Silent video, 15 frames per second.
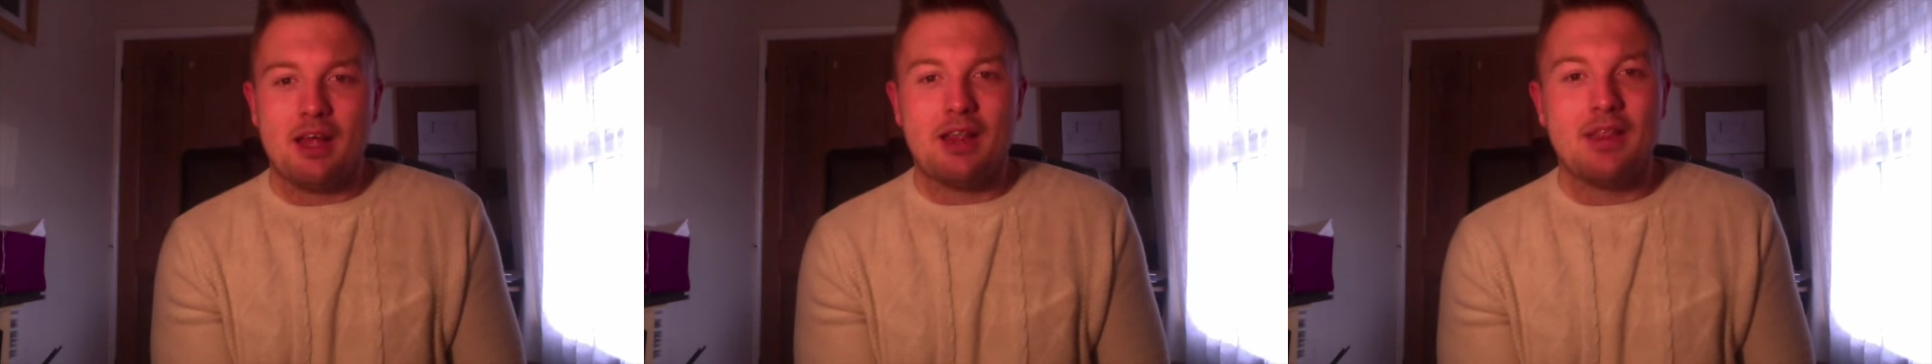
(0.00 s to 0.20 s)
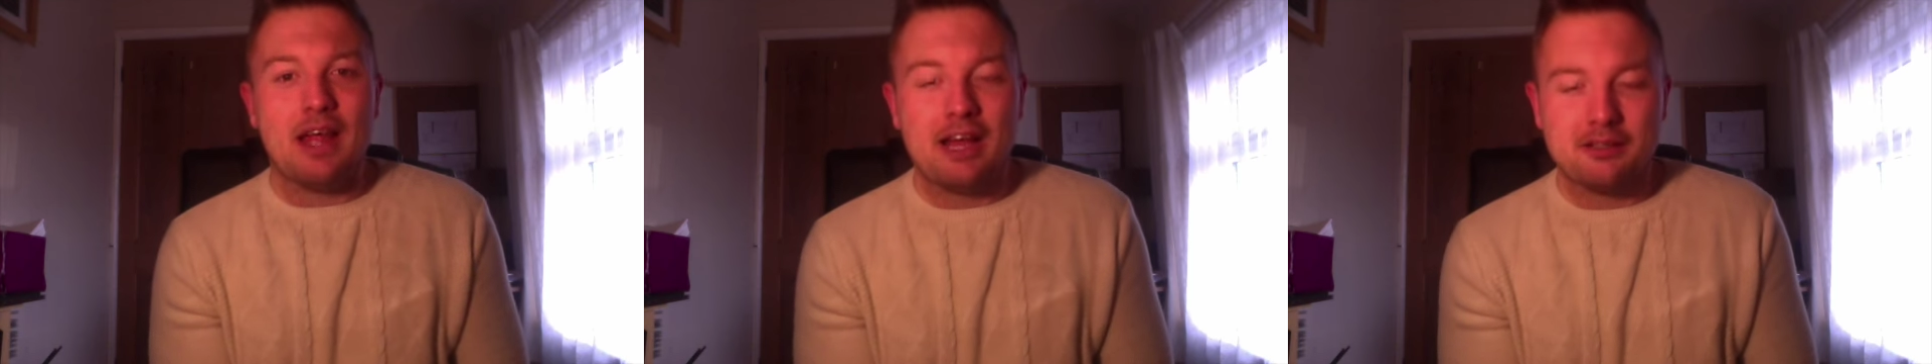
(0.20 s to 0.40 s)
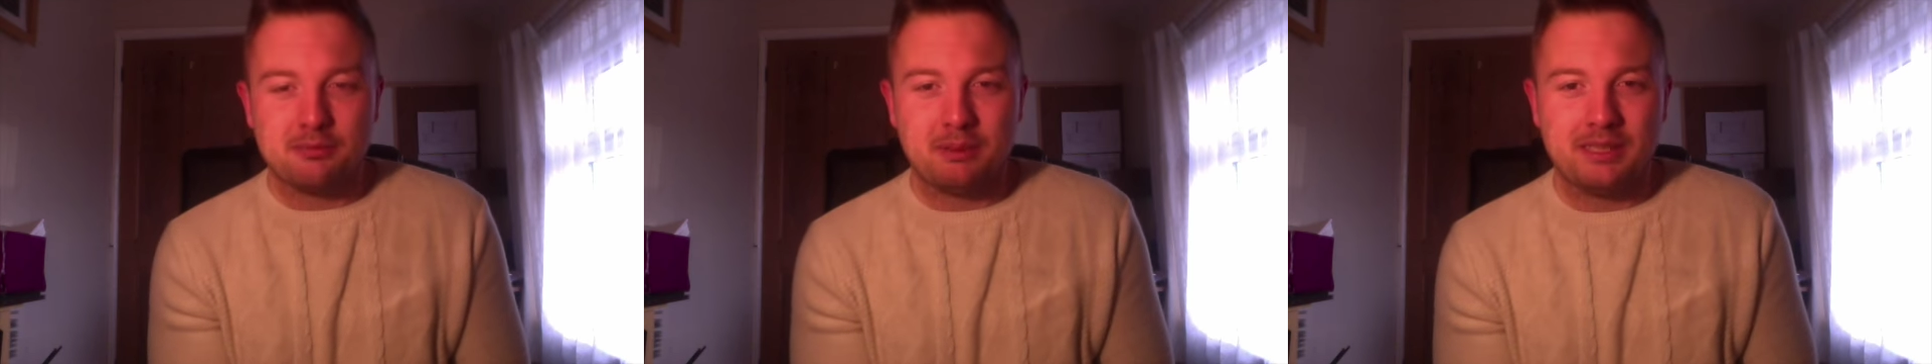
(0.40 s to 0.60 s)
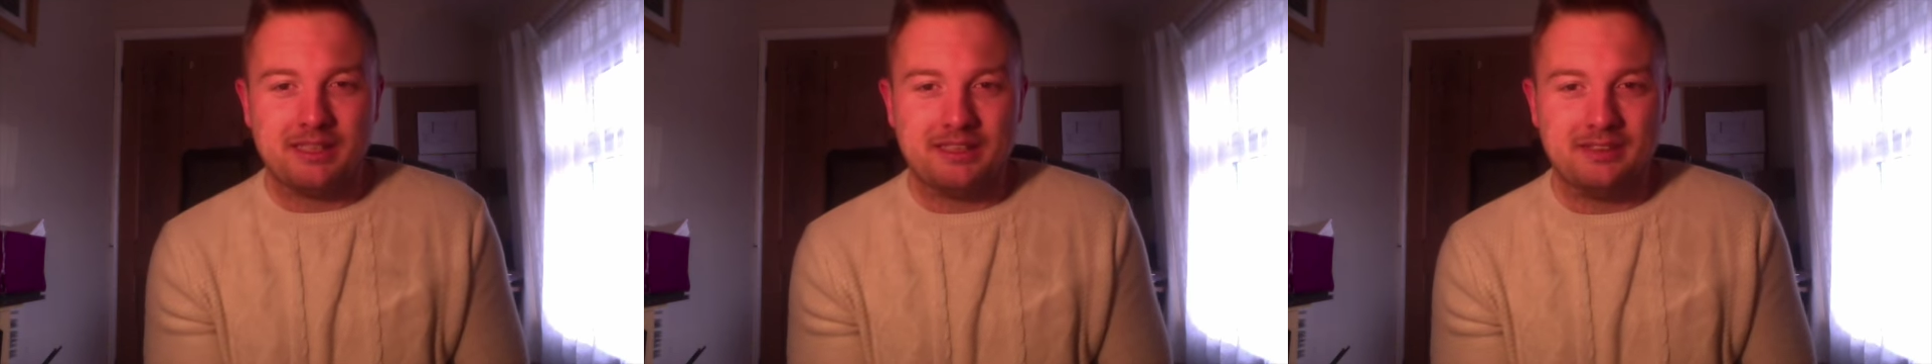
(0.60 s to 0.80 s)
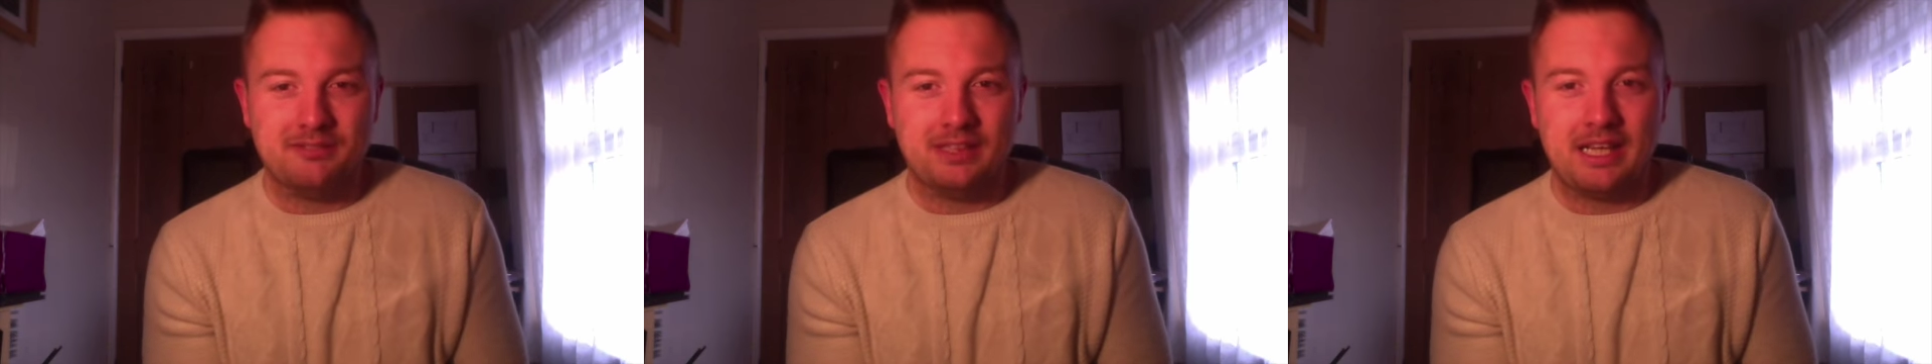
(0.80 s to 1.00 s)
Has
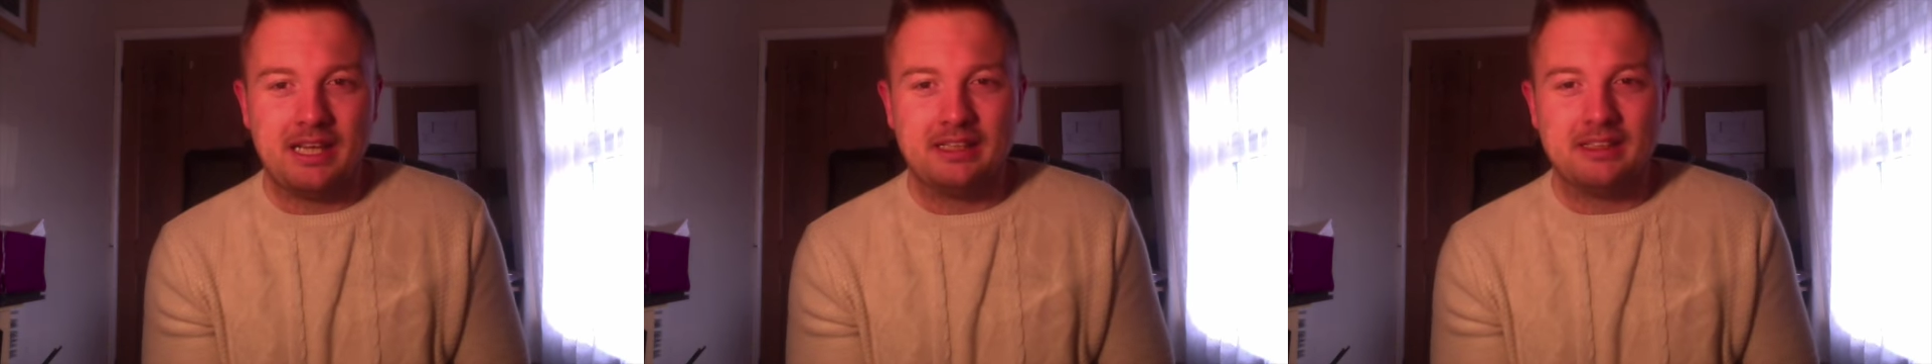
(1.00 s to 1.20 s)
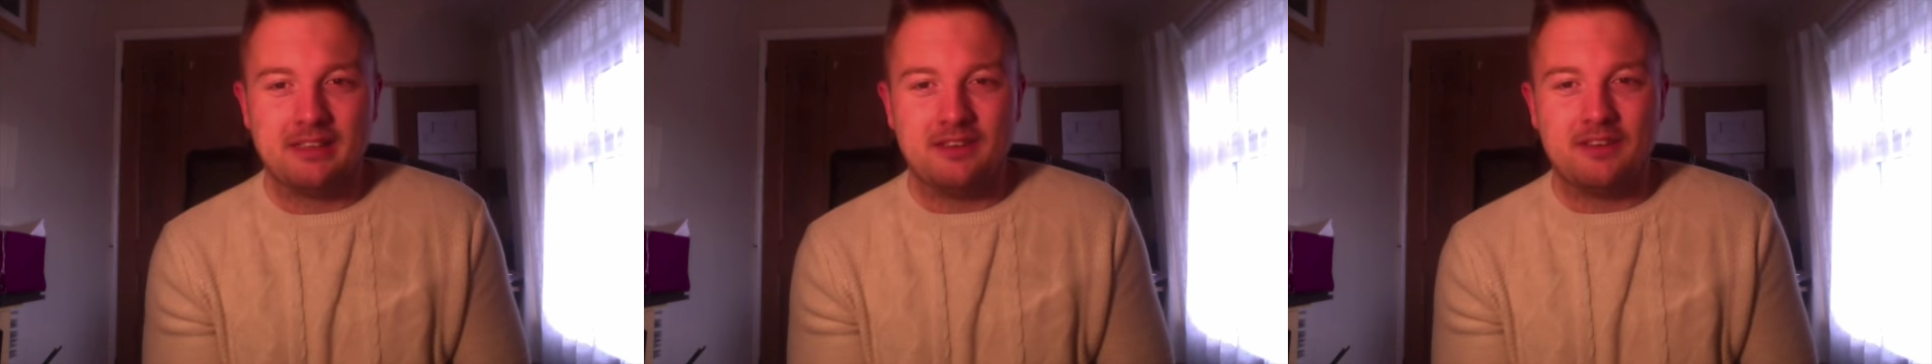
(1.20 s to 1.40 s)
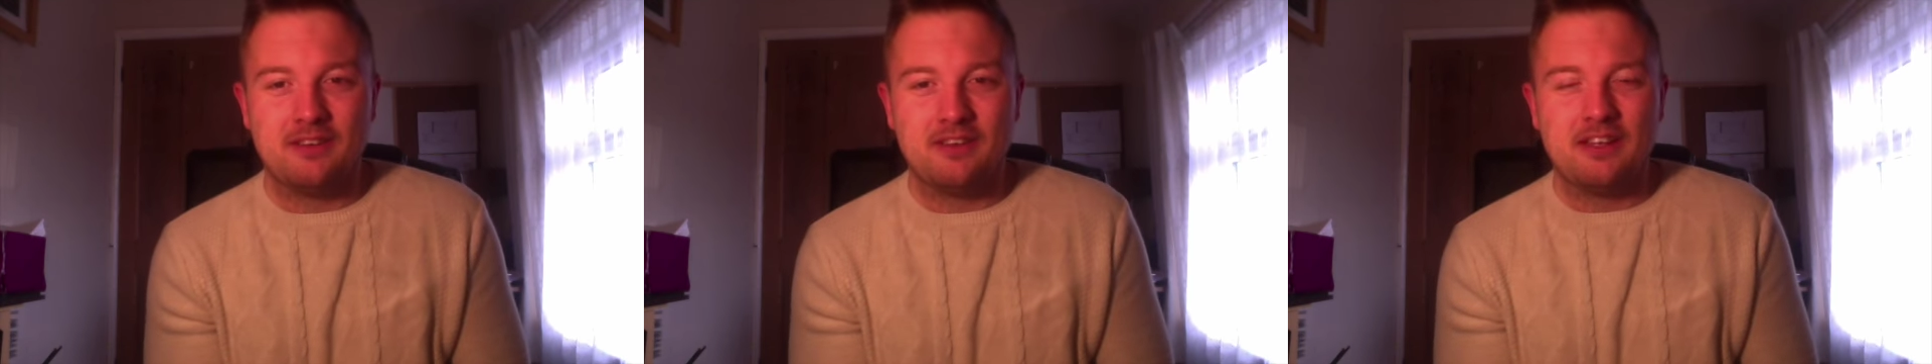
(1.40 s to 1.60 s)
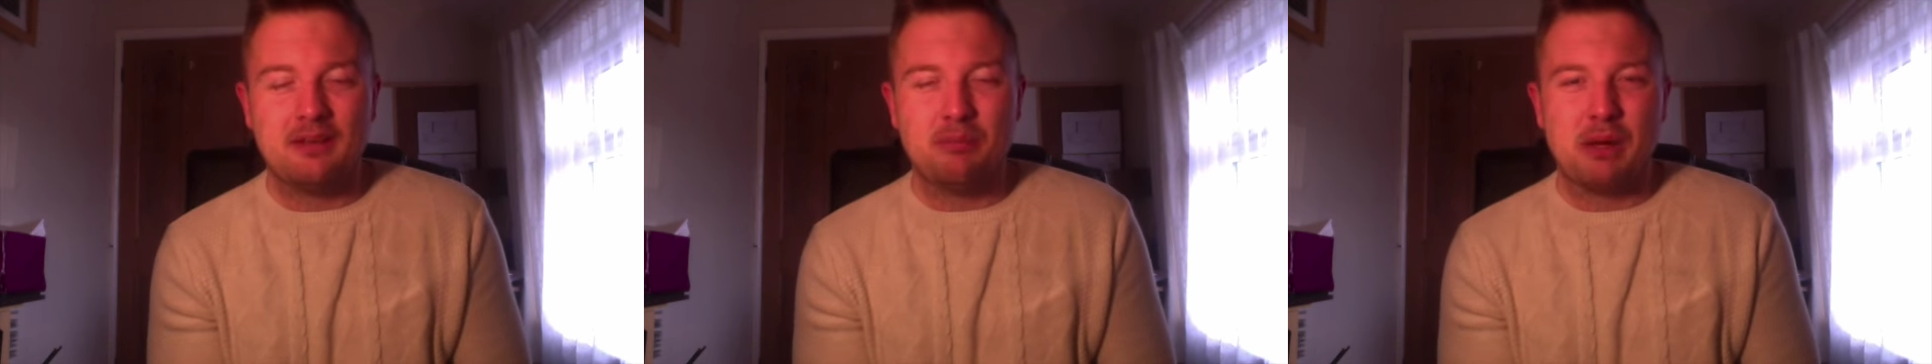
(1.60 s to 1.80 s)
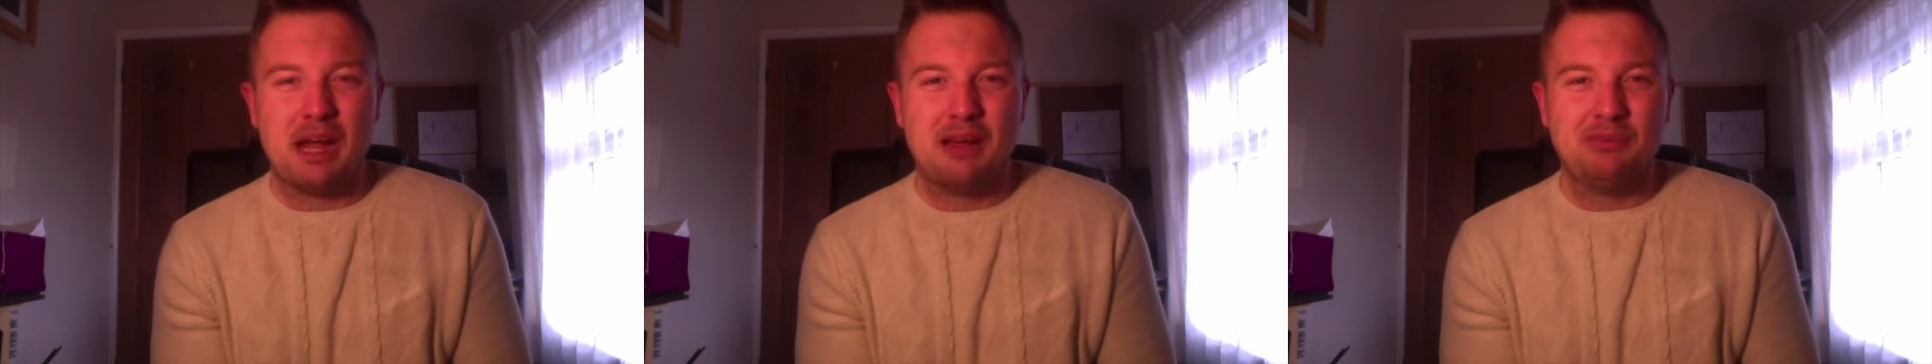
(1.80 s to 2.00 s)
plenty of talent, and I
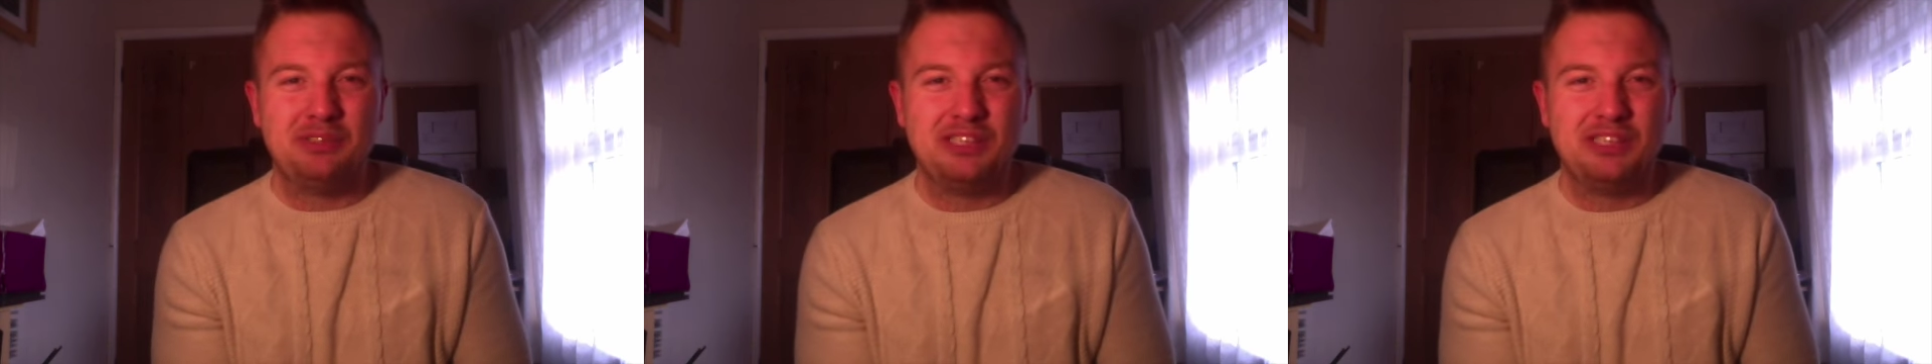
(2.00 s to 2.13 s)
think perhaps